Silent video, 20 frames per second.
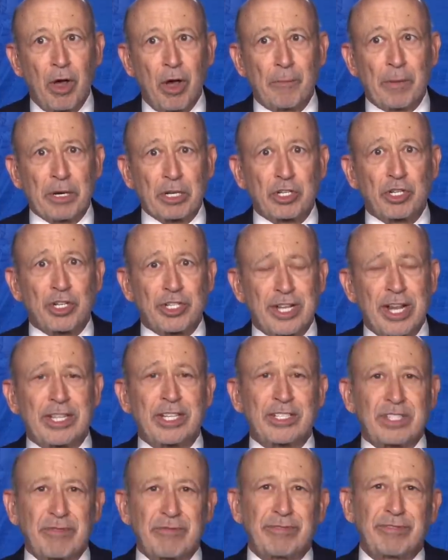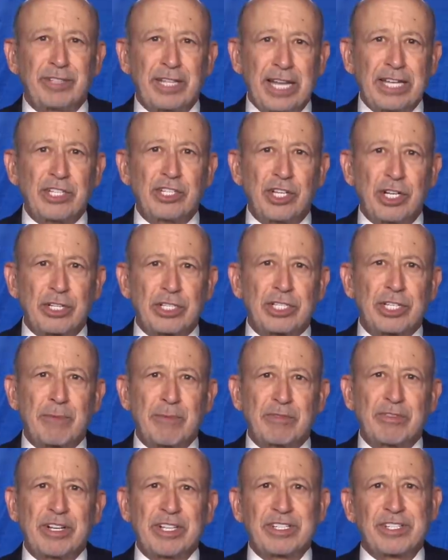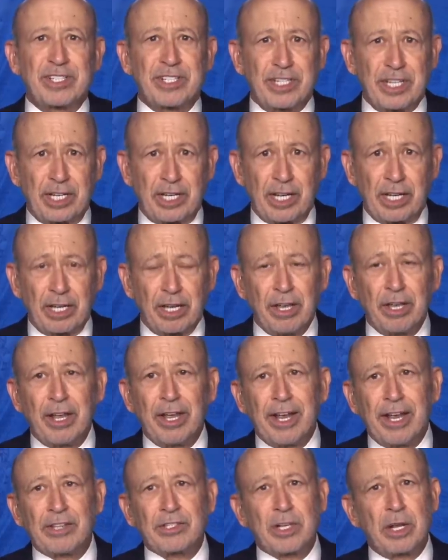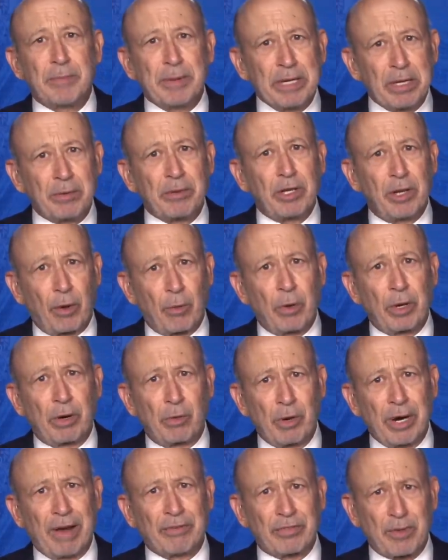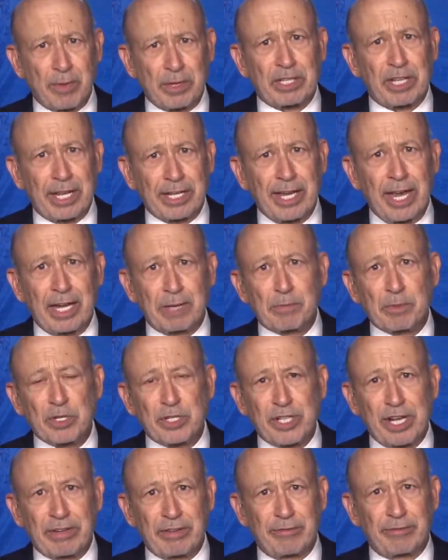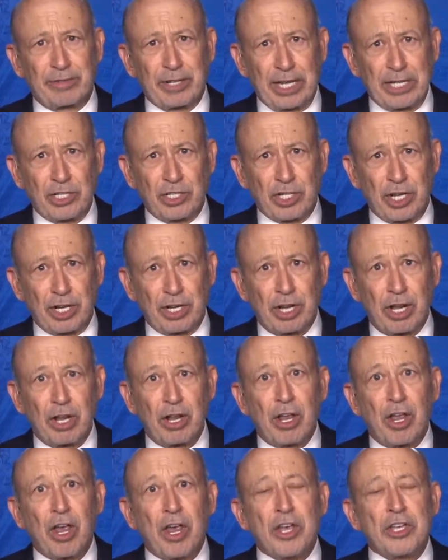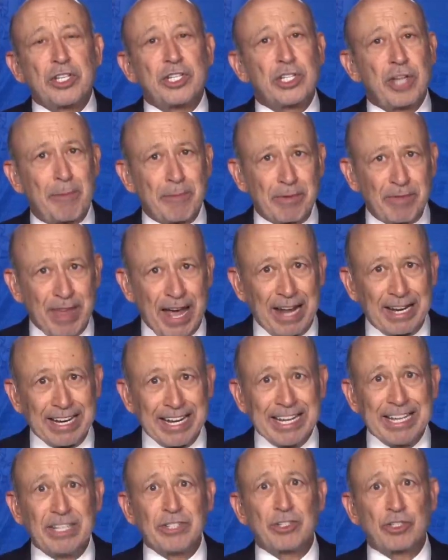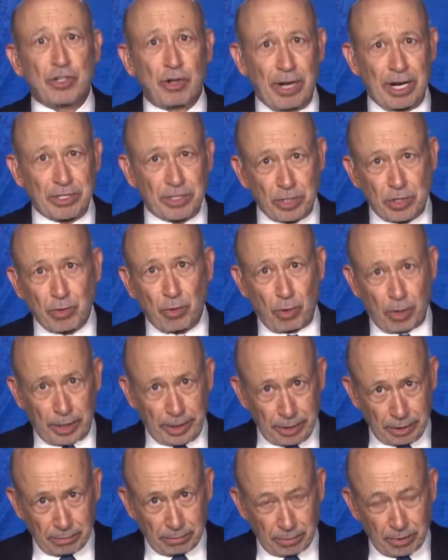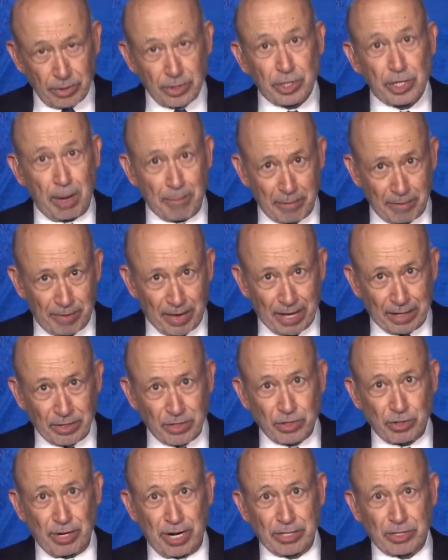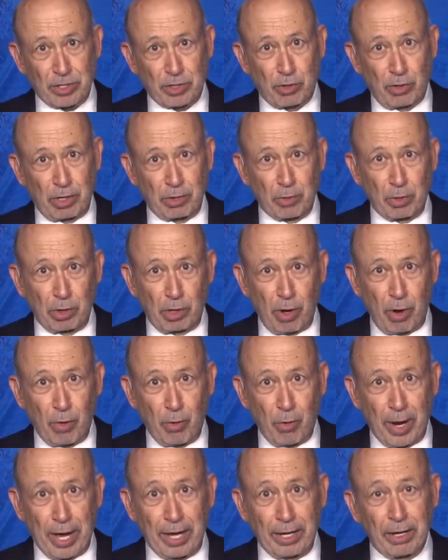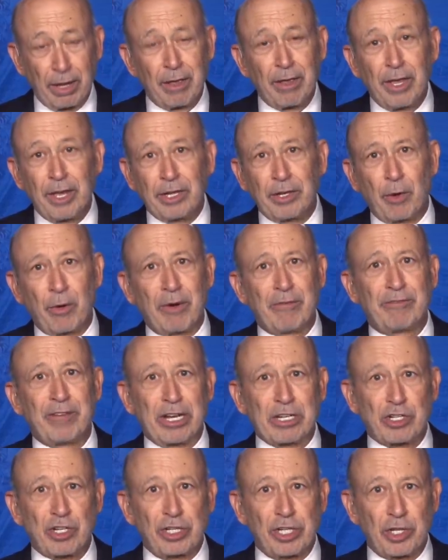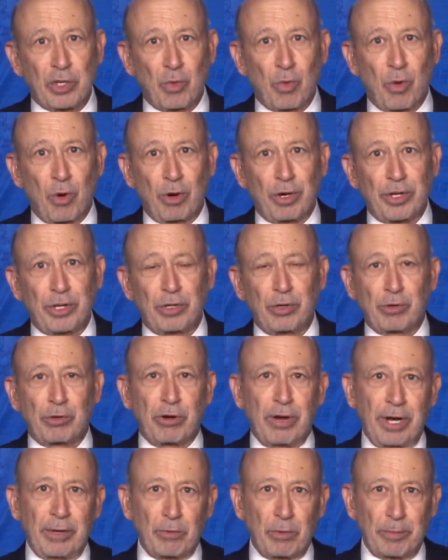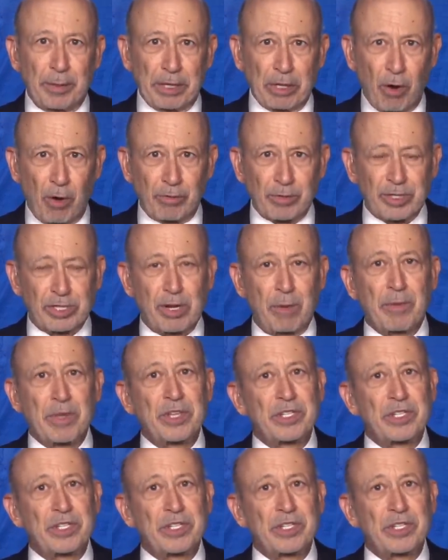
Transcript: but it's just that this inflation, some of it is sticky. It's going to be, you know, we have something like 8% inflation. Some of that is transitory. Some of that is transitory, will go away. You know, eventually the war in the Ukraine will be over. Some of